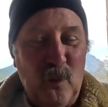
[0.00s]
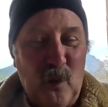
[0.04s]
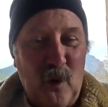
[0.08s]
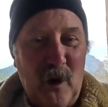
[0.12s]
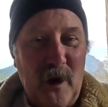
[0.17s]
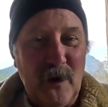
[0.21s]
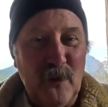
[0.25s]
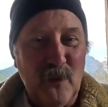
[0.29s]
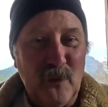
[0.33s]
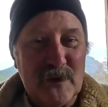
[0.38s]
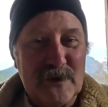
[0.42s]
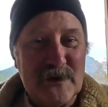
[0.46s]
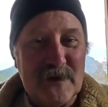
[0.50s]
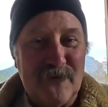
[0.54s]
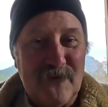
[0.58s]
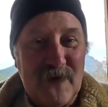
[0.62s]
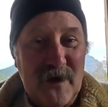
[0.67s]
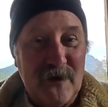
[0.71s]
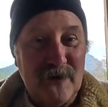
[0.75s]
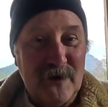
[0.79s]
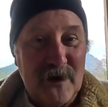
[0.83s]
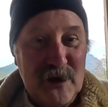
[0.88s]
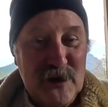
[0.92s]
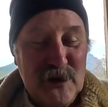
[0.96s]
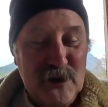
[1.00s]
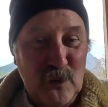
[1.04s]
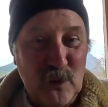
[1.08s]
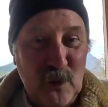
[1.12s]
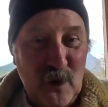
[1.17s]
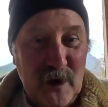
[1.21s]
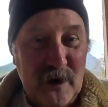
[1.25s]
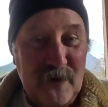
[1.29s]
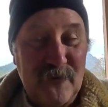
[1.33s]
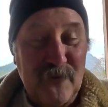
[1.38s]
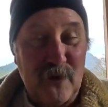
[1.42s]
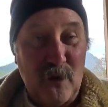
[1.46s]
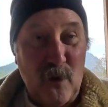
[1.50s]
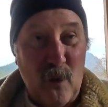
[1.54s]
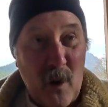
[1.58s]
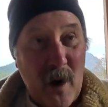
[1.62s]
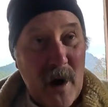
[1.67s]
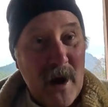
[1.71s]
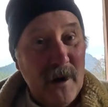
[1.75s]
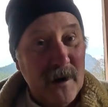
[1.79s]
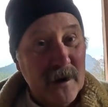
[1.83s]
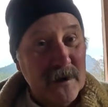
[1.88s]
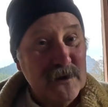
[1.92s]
One was the foundation work. For a while,